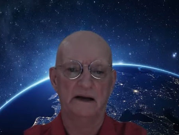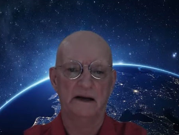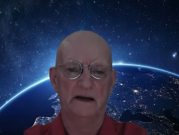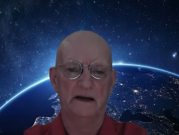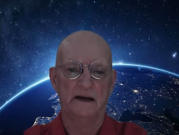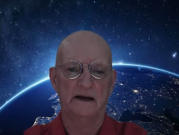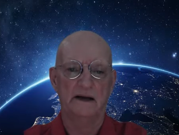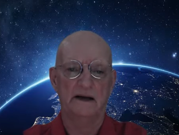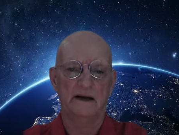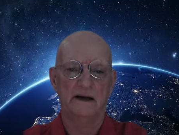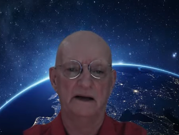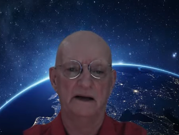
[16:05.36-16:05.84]

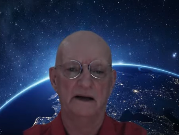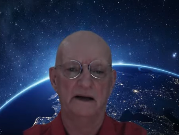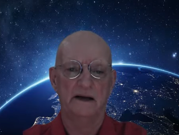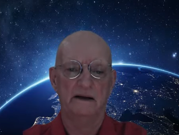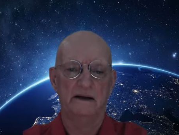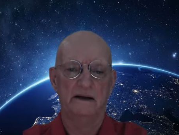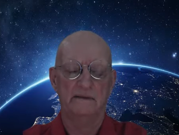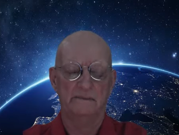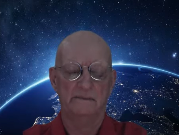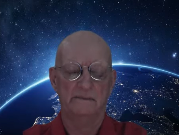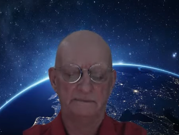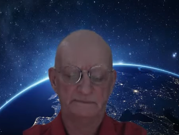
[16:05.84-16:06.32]

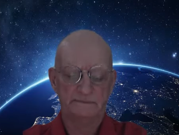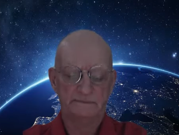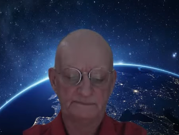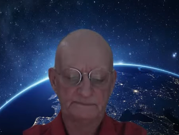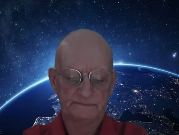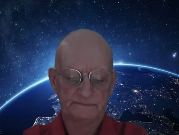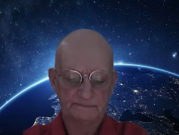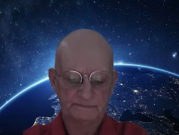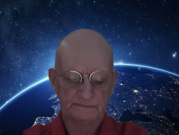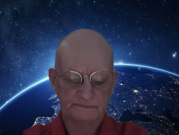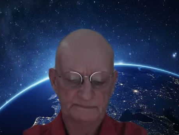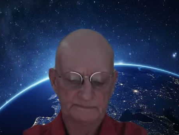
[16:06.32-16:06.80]

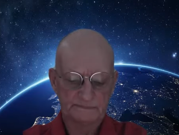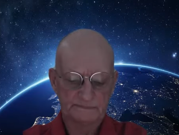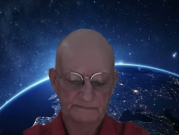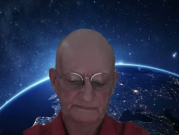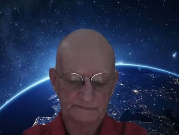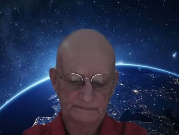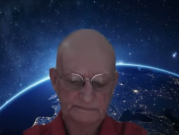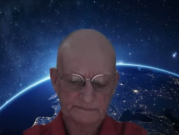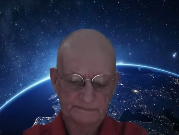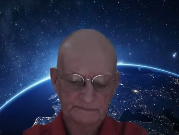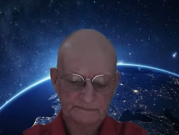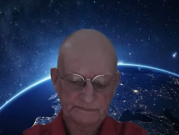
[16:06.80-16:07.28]

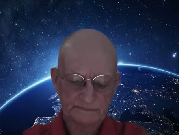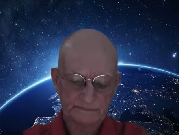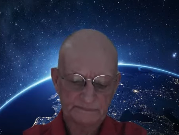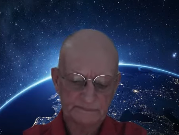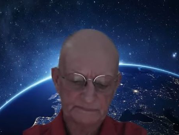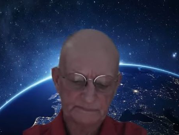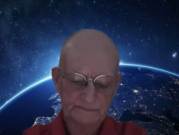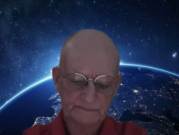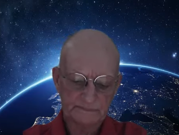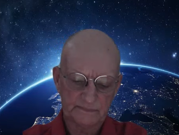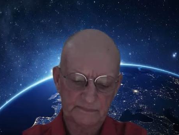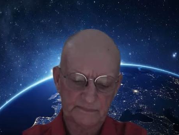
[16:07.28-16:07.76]

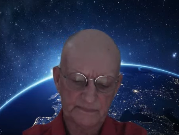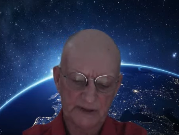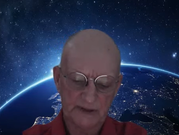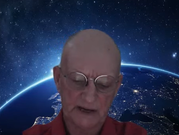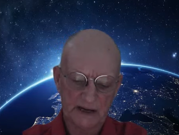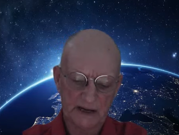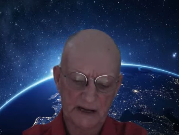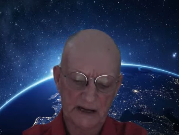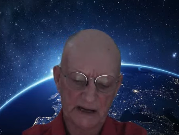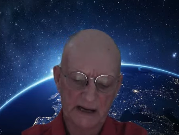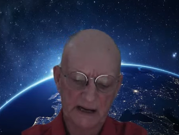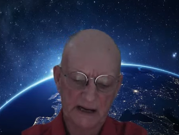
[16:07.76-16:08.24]

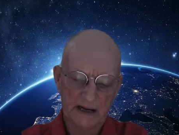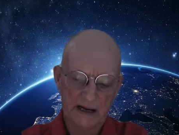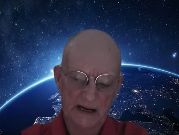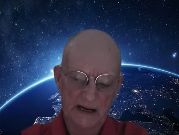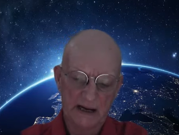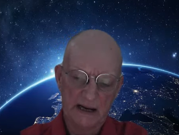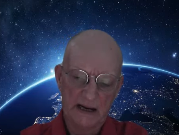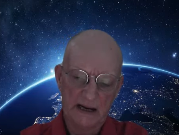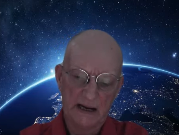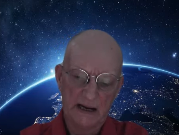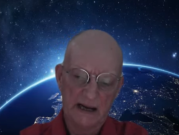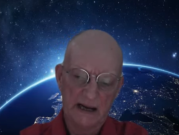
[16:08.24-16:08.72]

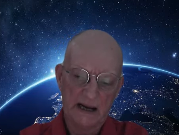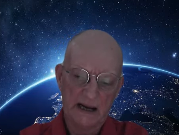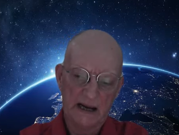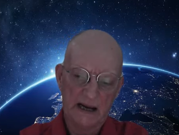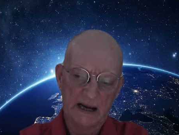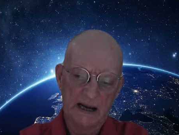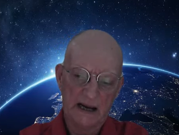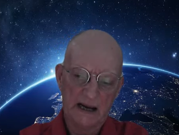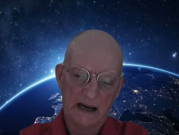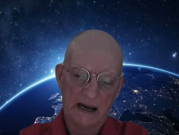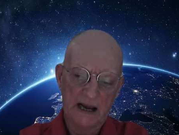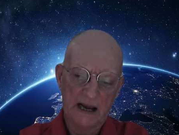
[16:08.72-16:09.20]

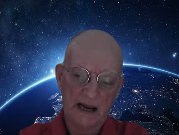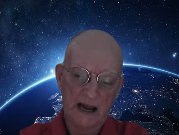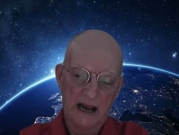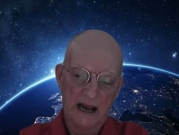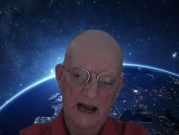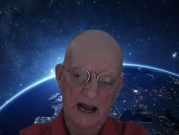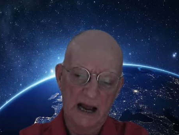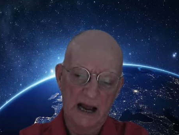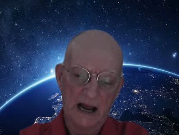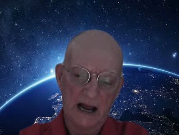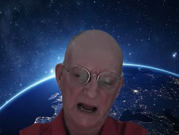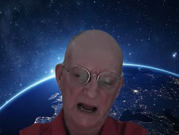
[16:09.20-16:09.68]

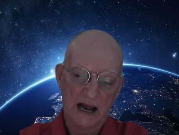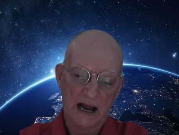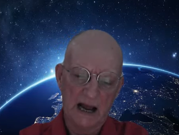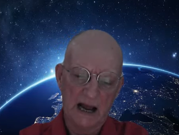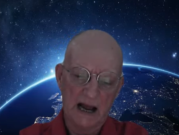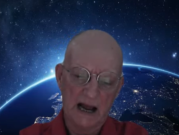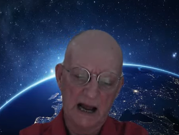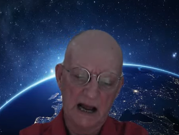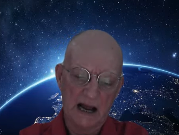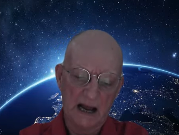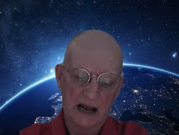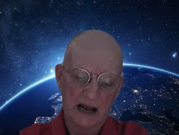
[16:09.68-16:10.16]

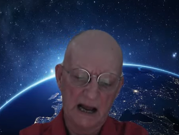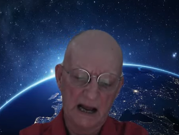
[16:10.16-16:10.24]
(silence)